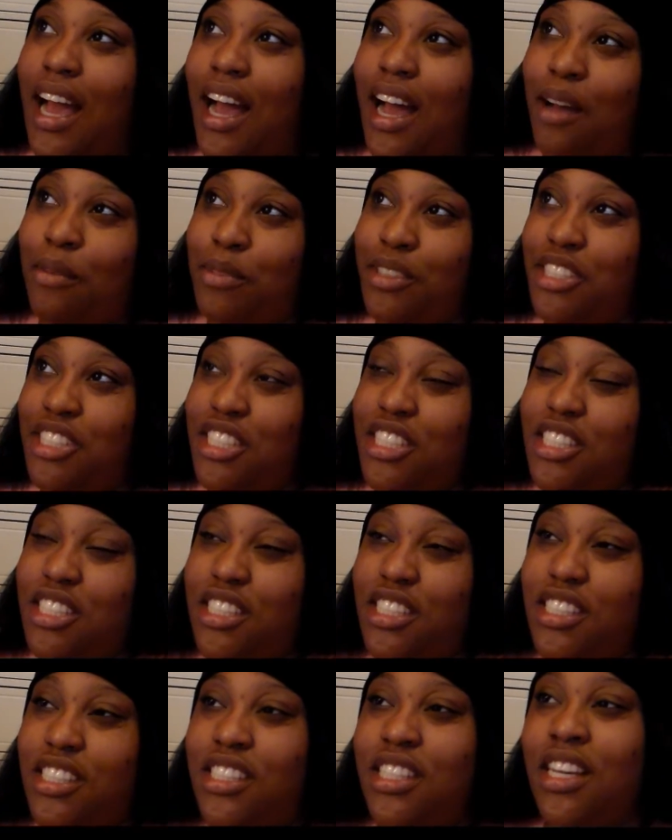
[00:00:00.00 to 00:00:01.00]
I'm a
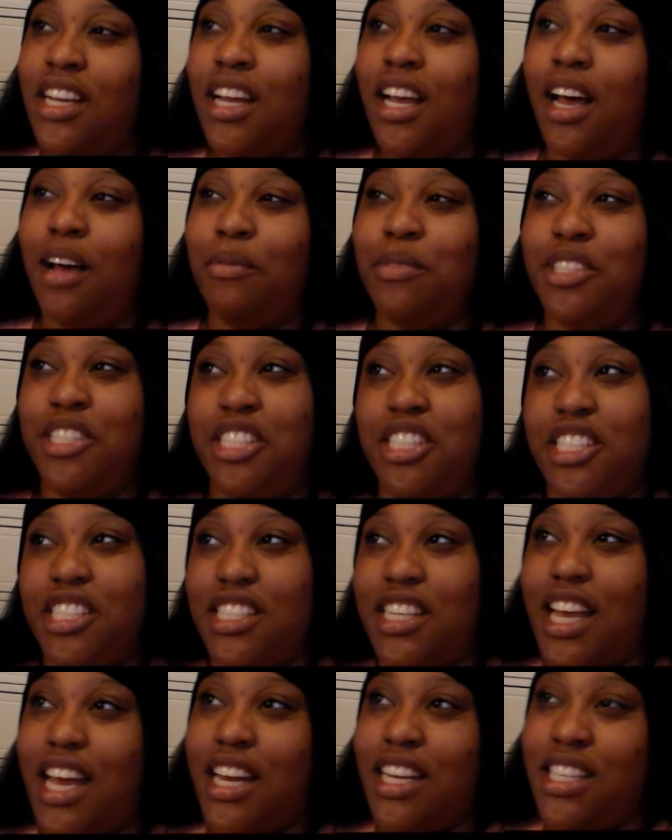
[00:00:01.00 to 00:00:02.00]
judge,
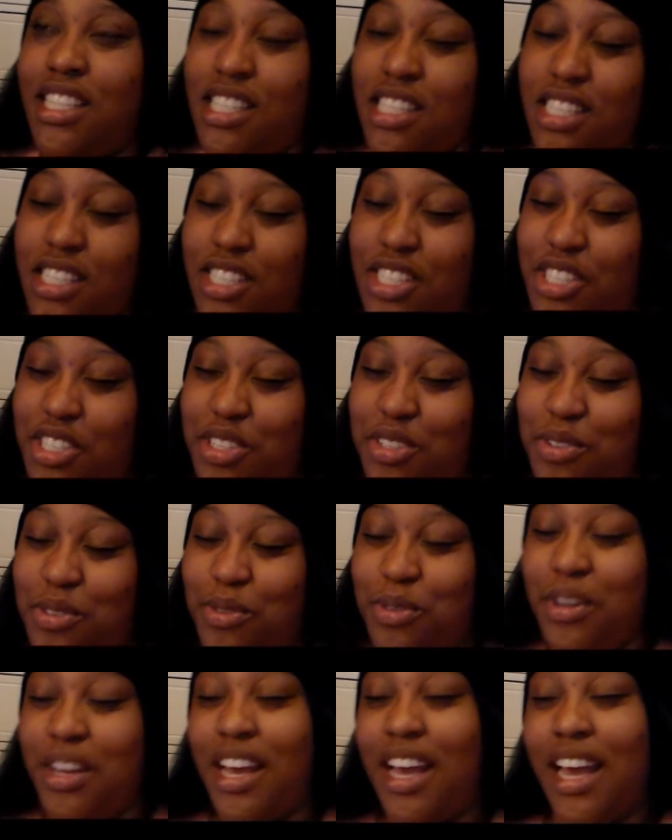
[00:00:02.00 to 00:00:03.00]
I gotta judge
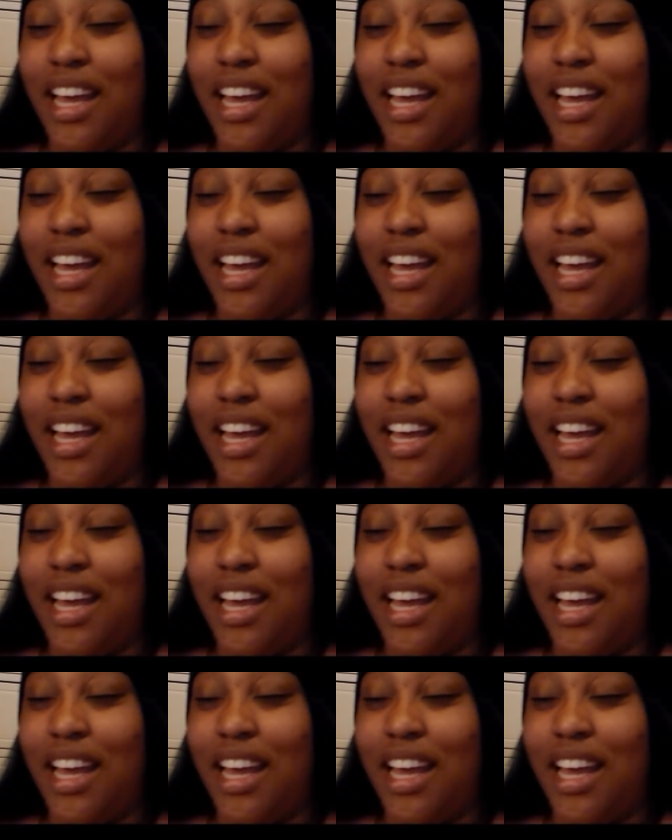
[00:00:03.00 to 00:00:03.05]
you,